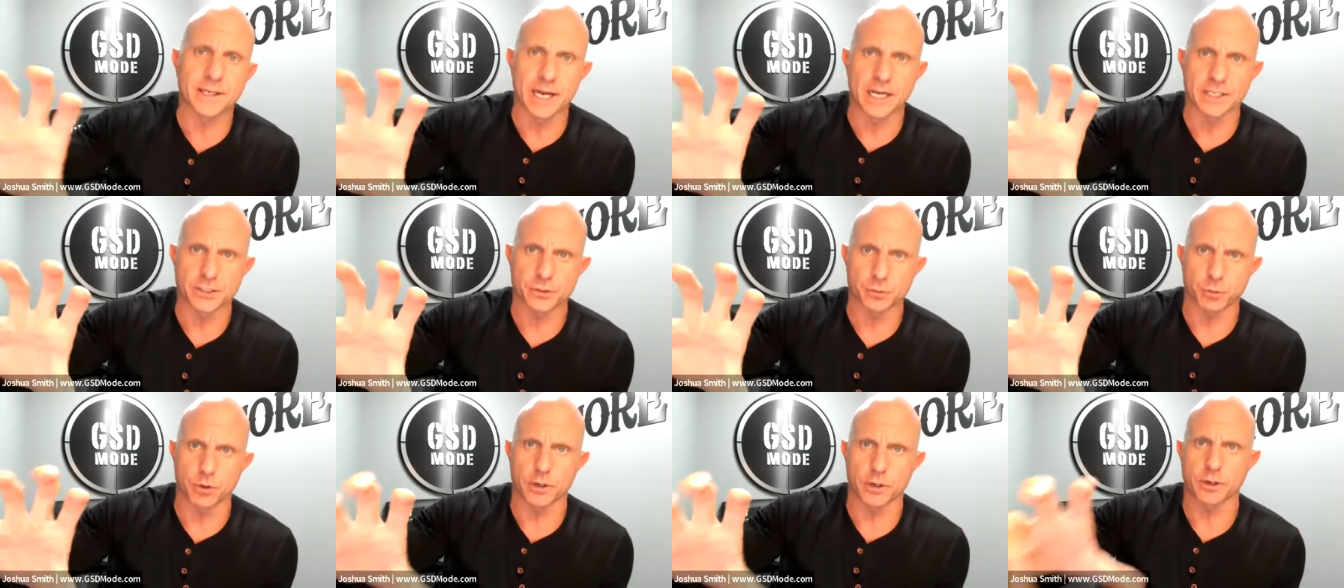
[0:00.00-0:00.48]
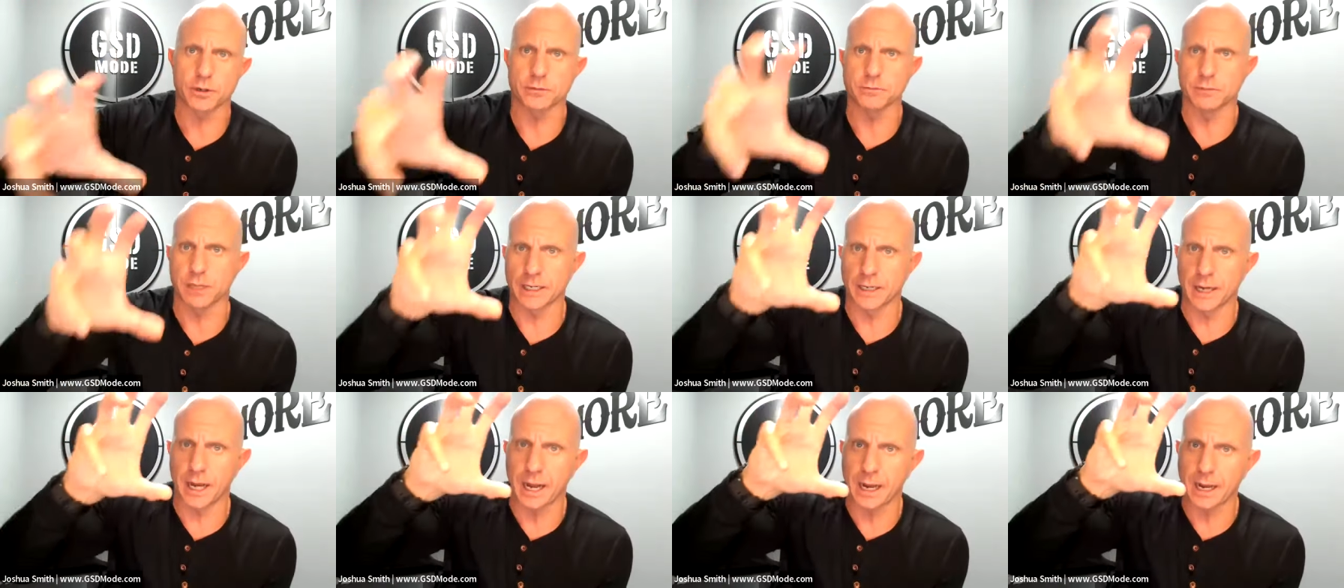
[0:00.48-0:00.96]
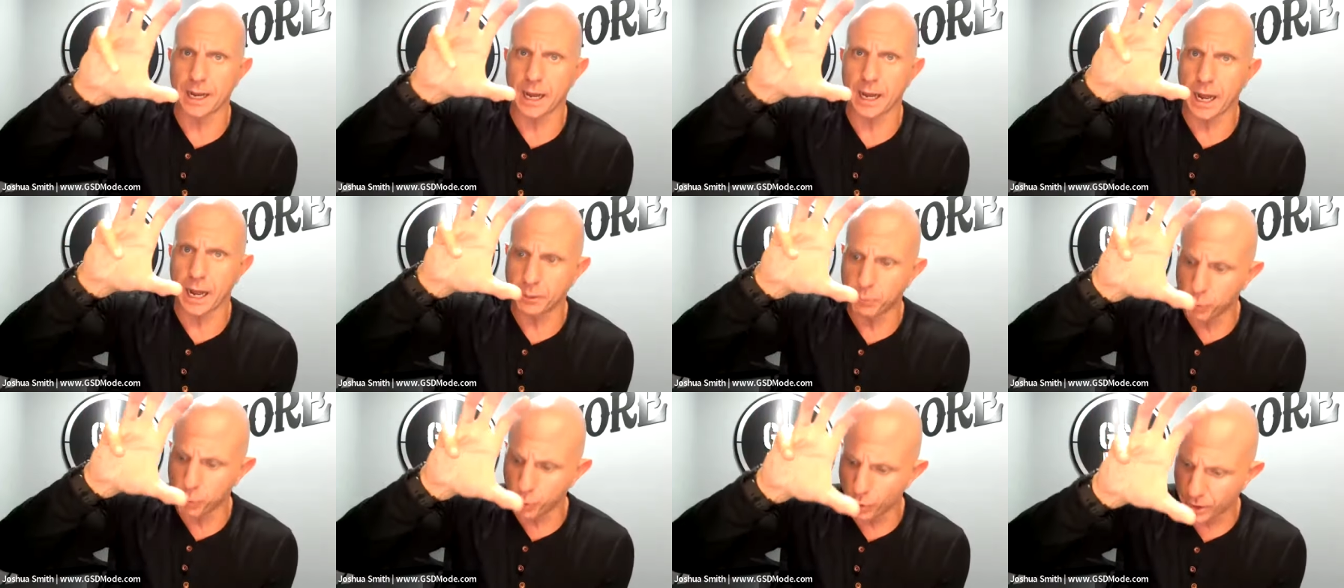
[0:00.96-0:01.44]
the guesswork. Like I,
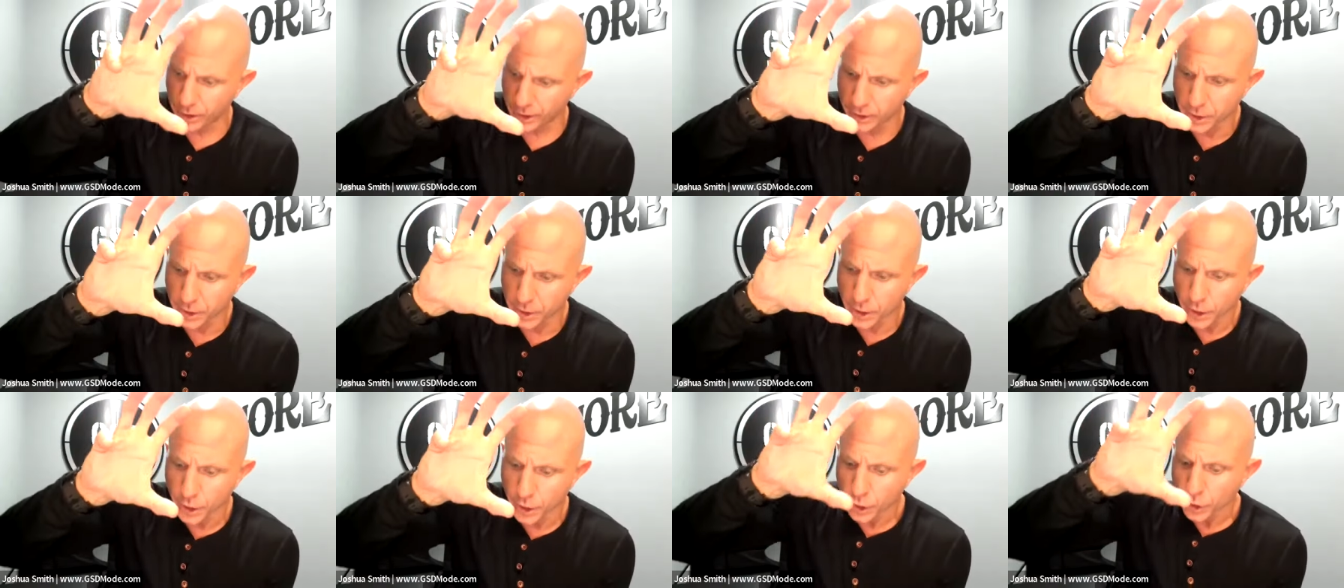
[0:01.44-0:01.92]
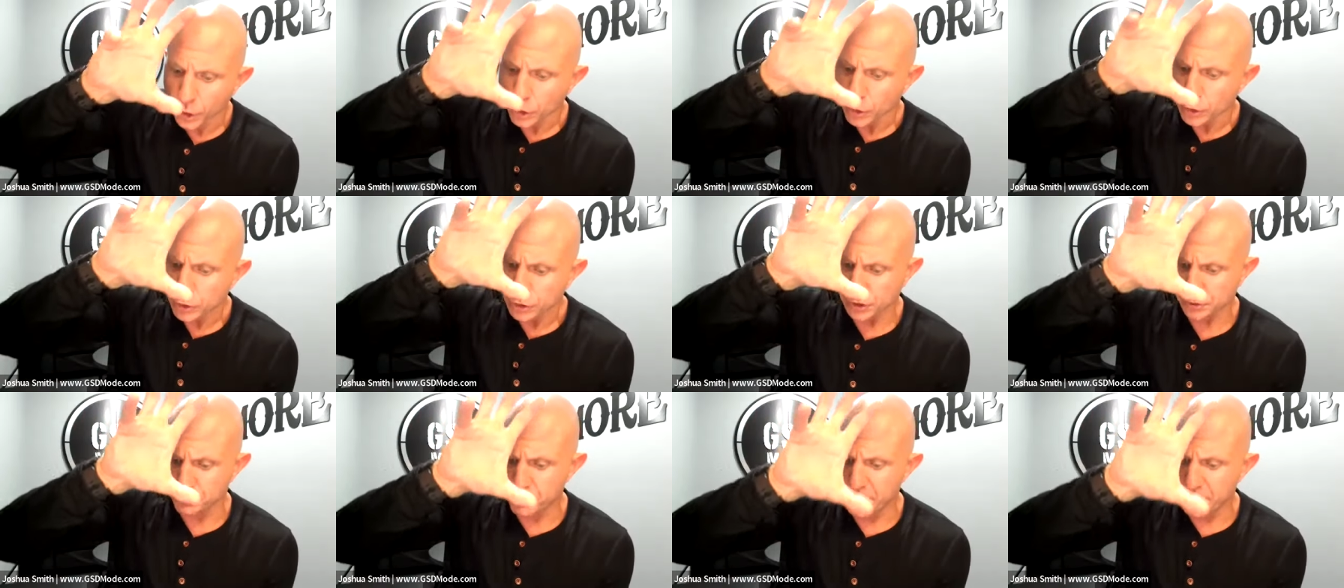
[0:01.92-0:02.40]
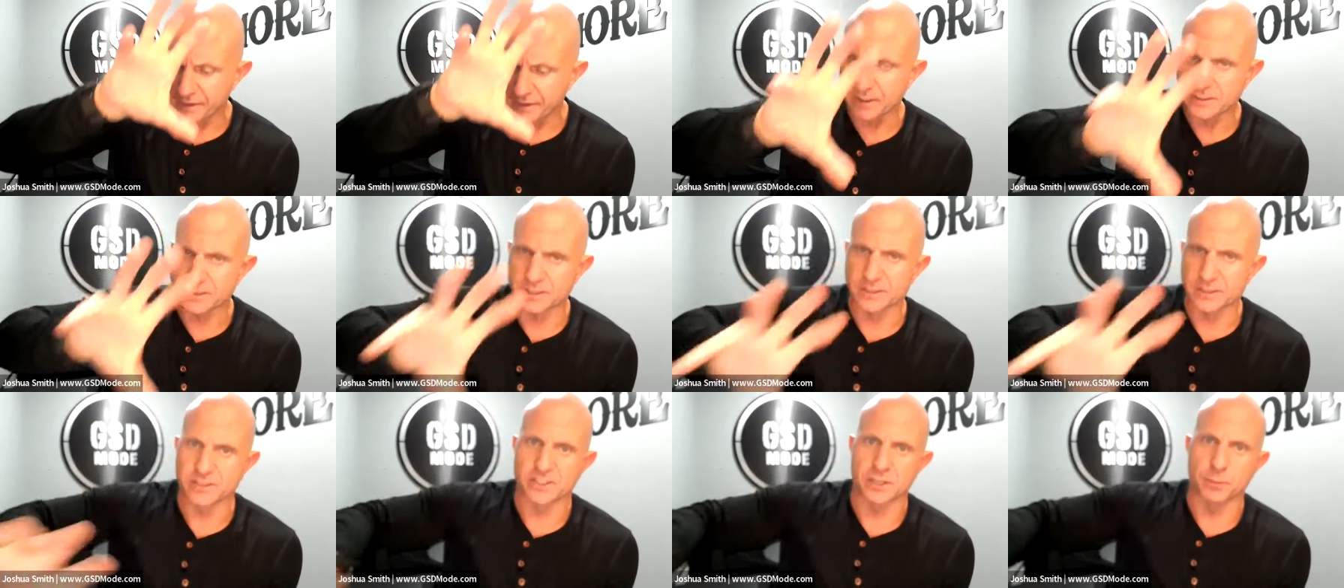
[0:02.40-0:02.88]
I want to, just make
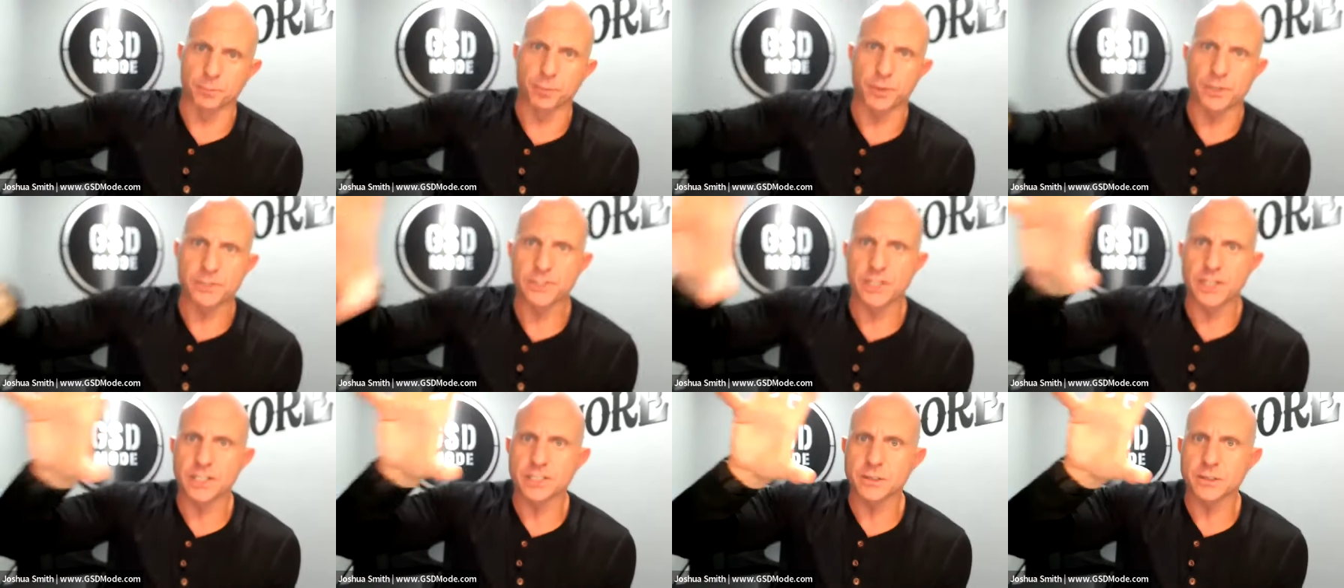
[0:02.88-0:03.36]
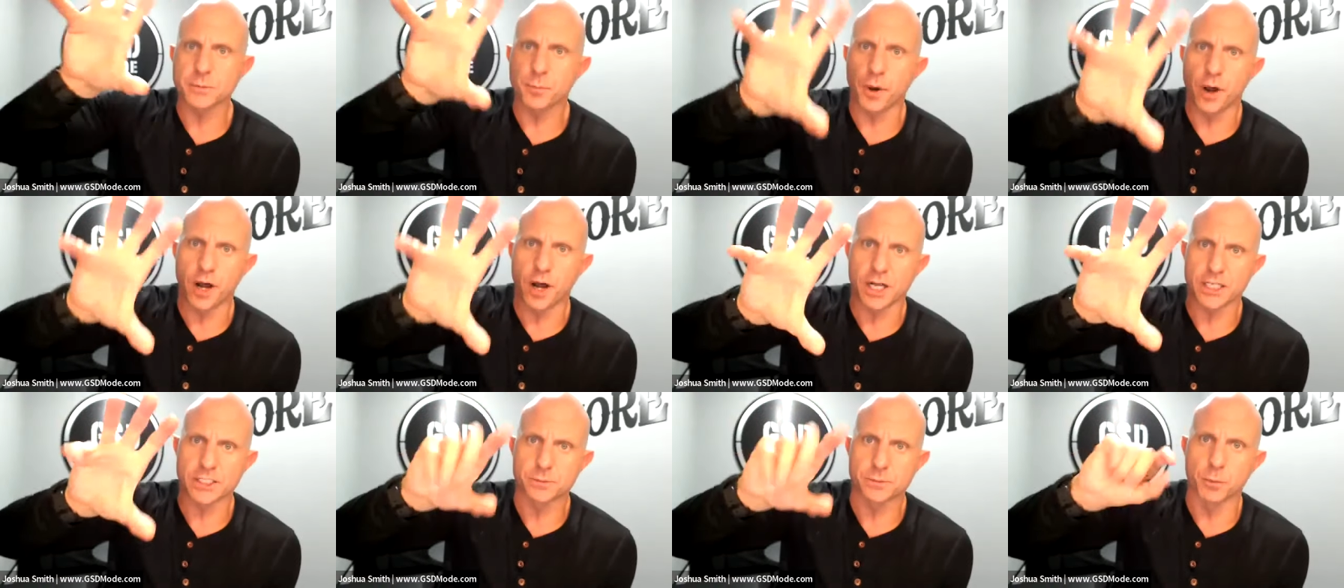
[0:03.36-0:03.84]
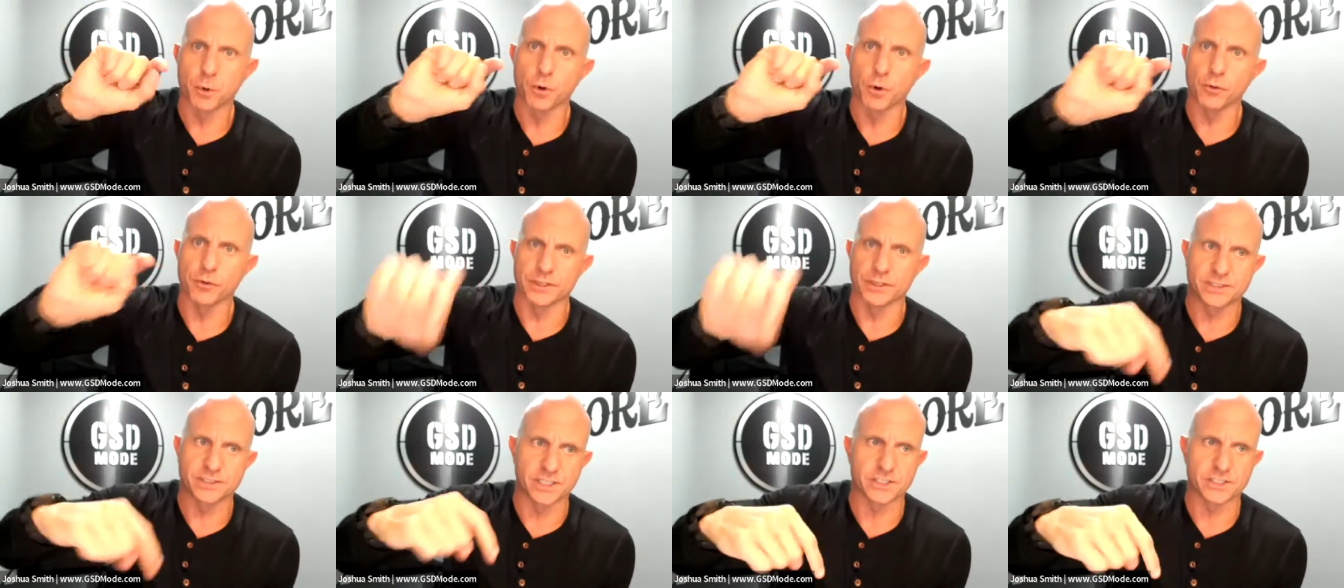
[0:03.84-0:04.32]
this as simplistic as impossible.
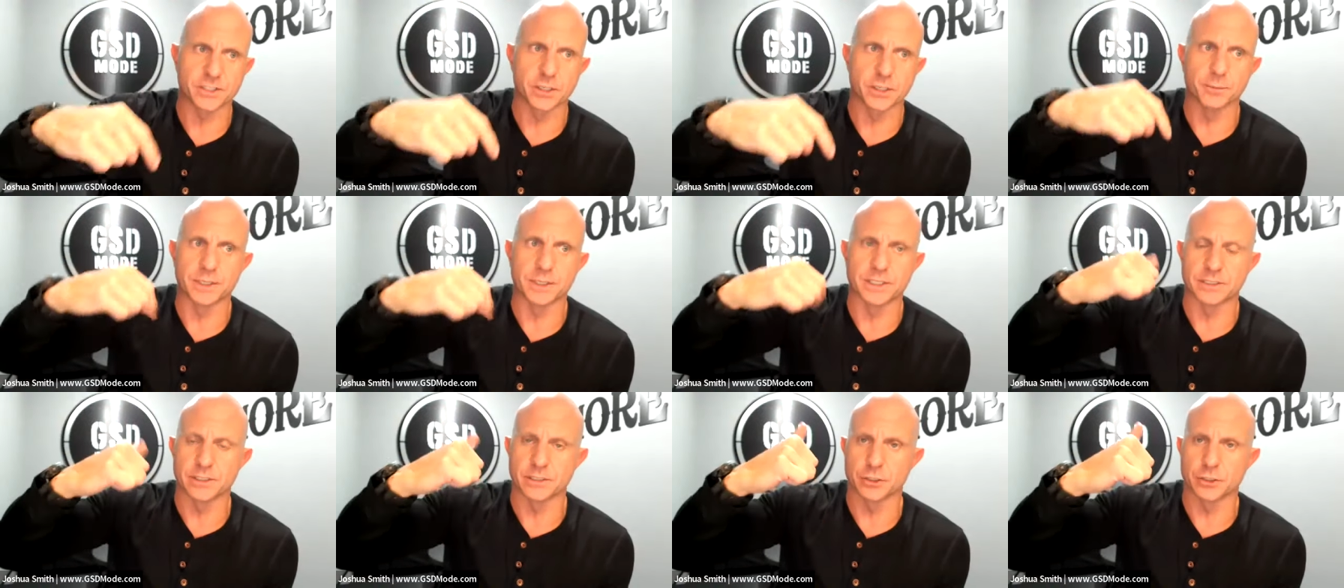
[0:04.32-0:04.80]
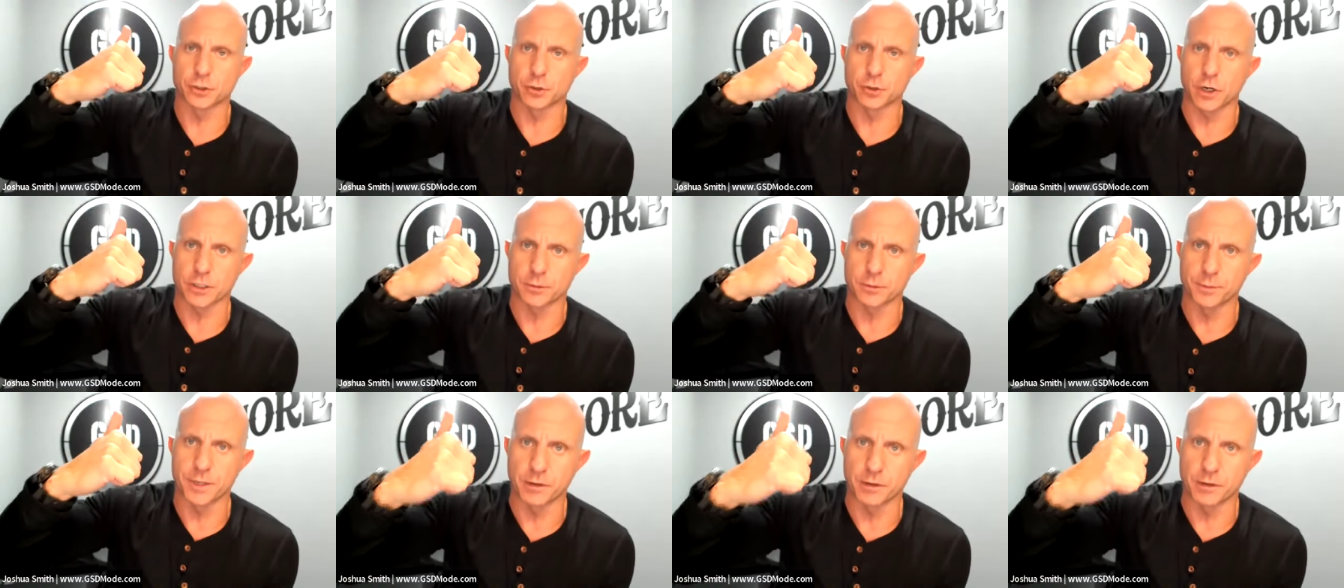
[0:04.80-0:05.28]
The system is instructing